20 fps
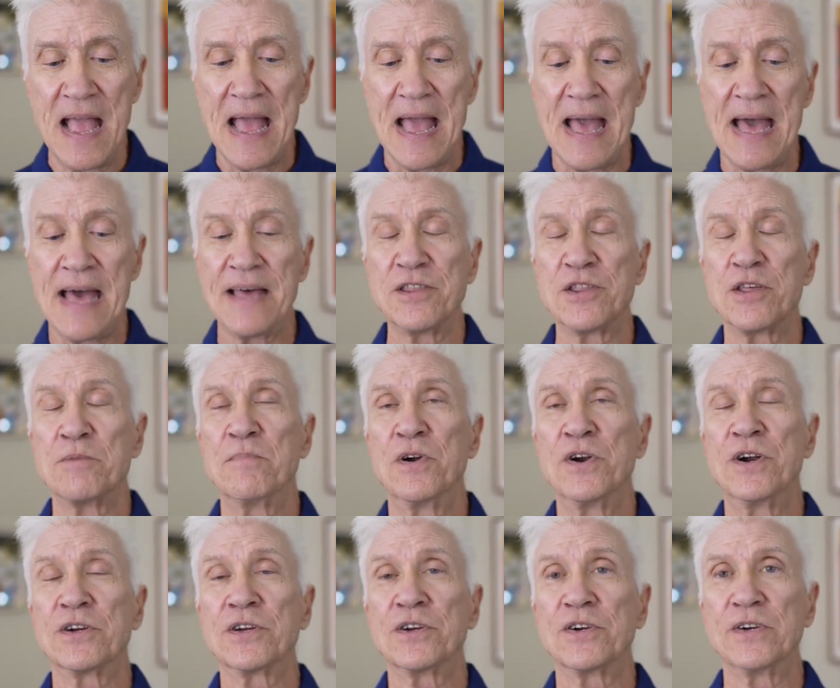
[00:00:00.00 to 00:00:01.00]
And the
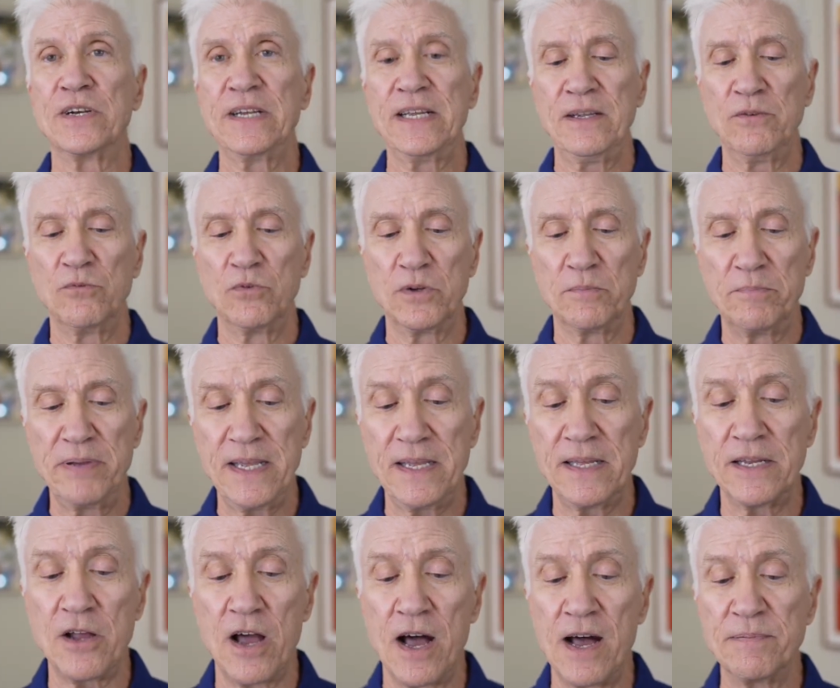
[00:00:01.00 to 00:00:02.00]
mercury will
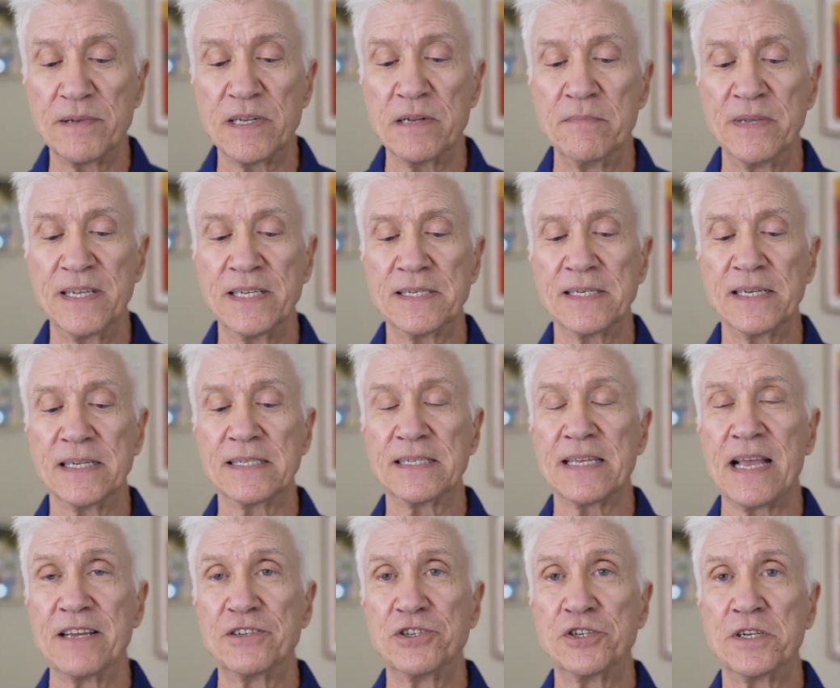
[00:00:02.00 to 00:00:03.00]
be an optimistic
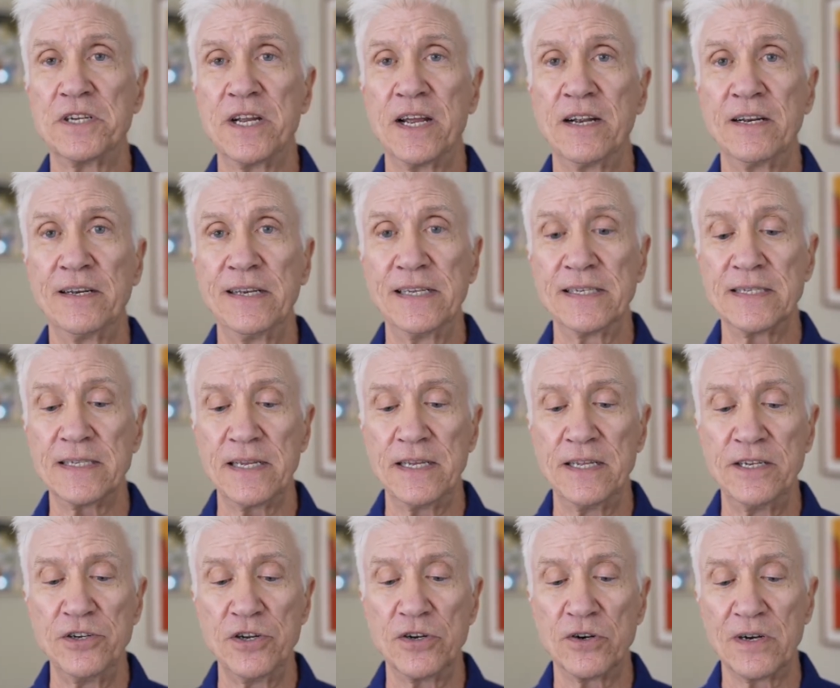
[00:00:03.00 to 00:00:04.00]
Sagittarius
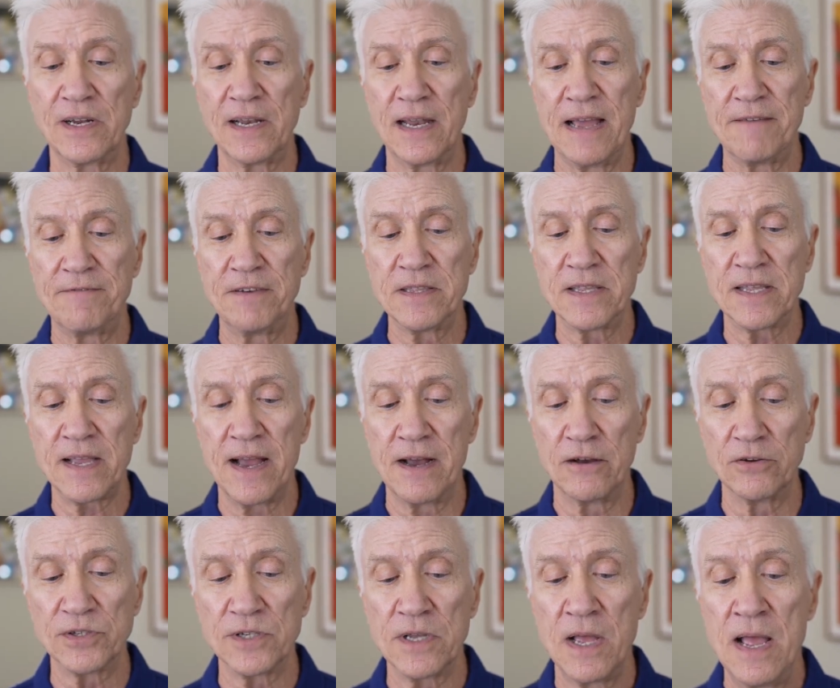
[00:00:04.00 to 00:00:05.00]
in your 11th
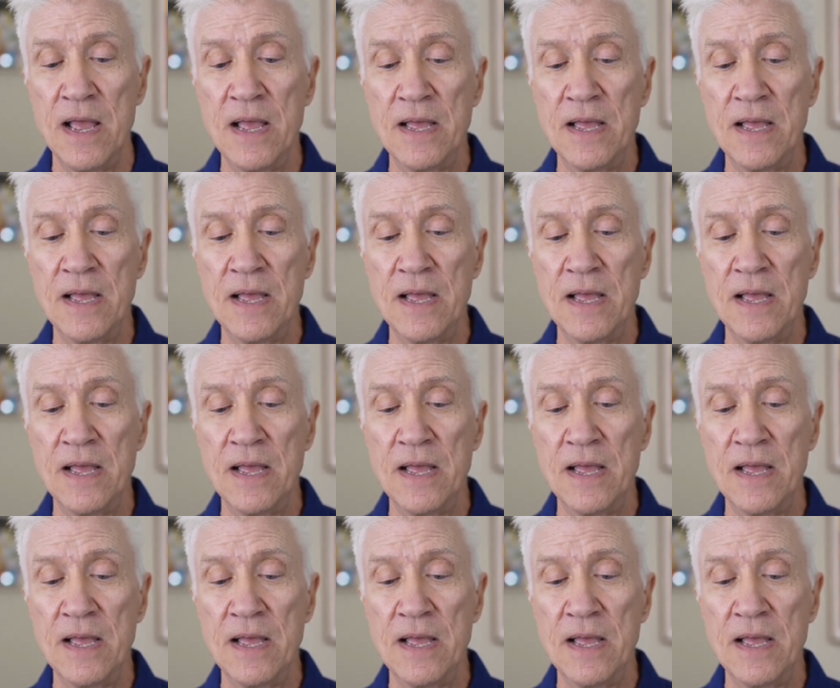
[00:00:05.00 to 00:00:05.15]
house.